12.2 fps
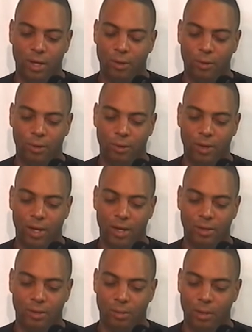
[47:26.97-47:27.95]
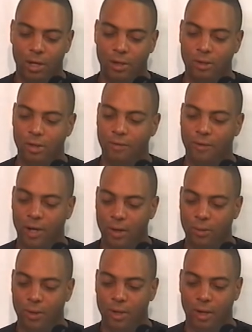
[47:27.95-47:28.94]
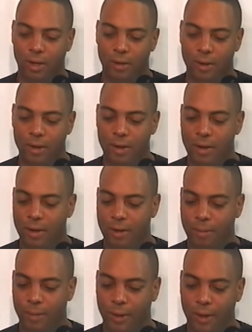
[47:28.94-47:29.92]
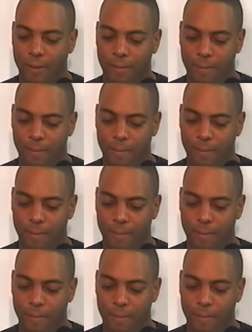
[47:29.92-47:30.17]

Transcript: I don't know. They had some custody fight or whatnot. But